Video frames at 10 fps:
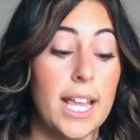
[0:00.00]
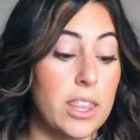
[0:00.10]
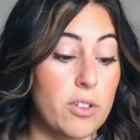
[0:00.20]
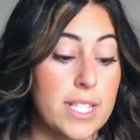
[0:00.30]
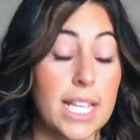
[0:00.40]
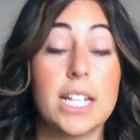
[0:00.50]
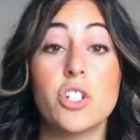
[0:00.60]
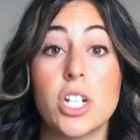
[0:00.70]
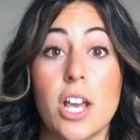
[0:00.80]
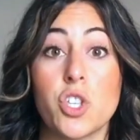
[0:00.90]
There is
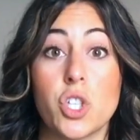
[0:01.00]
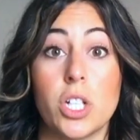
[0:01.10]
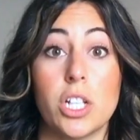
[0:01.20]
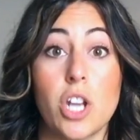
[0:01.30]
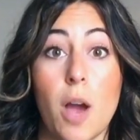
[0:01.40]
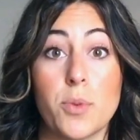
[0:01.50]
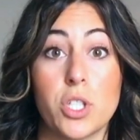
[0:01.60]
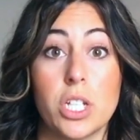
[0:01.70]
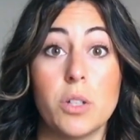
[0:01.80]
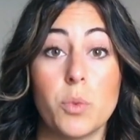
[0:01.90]
international
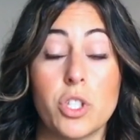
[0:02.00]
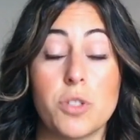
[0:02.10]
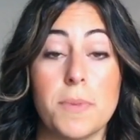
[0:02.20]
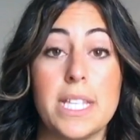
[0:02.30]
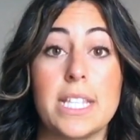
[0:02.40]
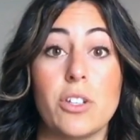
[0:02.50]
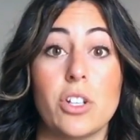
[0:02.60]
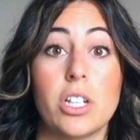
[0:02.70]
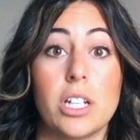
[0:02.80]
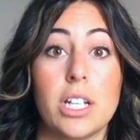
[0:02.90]
adoption, which means that you're
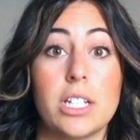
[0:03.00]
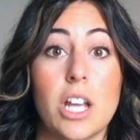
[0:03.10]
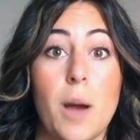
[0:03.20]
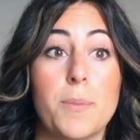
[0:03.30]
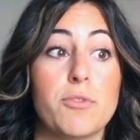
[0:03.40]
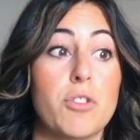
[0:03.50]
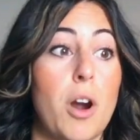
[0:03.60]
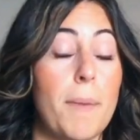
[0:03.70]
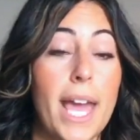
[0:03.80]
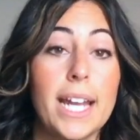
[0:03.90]
going to adopt
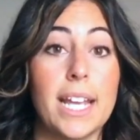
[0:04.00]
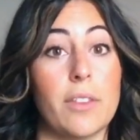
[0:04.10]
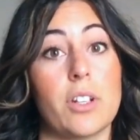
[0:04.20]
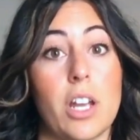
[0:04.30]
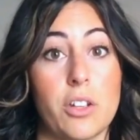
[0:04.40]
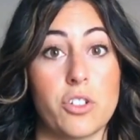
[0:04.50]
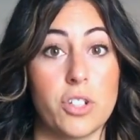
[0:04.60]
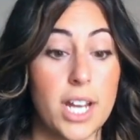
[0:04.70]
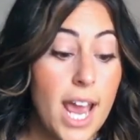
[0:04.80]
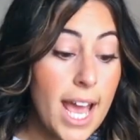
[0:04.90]
from any other
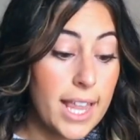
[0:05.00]
country.